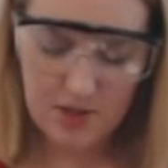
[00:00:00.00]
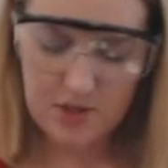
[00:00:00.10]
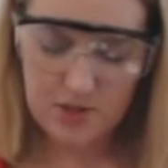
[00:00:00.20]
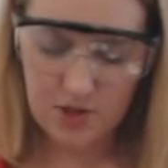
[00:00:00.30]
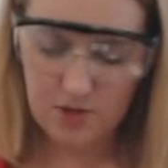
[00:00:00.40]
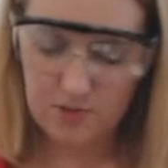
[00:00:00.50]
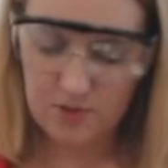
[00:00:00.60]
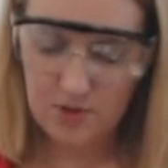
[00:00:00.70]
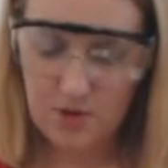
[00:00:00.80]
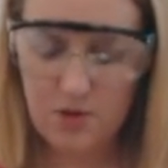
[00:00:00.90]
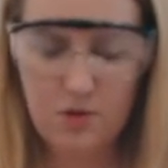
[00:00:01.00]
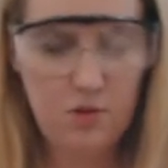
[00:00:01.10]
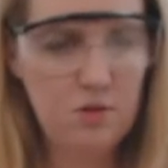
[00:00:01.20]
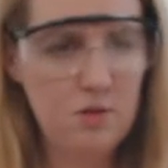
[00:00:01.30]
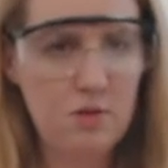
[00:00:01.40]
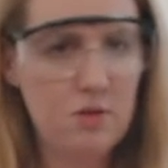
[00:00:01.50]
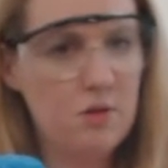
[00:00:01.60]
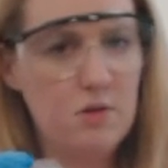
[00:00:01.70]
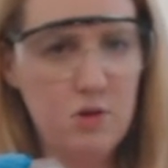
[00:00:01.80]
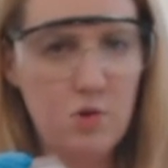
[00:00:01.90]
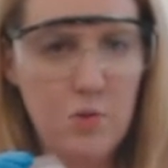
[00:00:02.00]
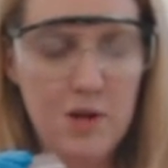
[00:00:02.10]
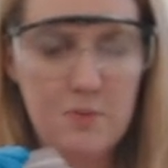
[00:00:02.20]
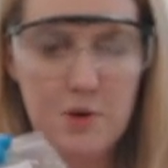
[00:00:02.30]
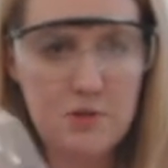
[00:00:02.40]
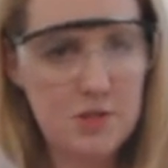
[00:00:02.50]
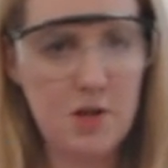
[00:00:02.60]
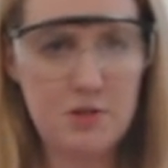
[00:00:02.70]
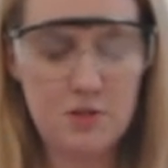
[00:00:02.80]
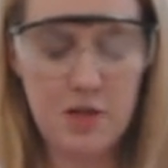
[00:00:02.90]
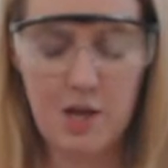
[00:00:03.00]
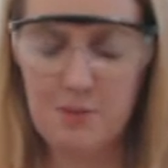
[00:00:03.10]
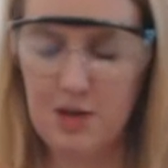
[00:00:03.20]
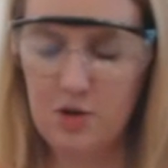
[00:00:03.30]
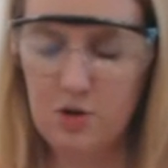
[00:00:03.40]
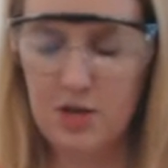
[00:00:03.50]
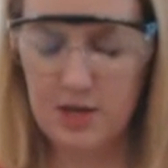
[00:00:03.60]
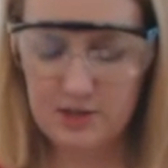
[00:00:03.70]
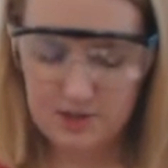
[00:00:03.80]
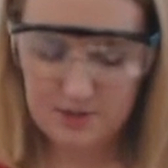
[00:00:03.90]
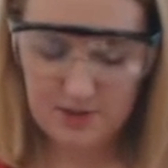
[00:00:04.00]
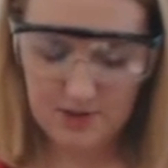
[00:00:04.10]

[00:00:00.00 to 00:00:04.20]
So your weigh boats that also came in your kit,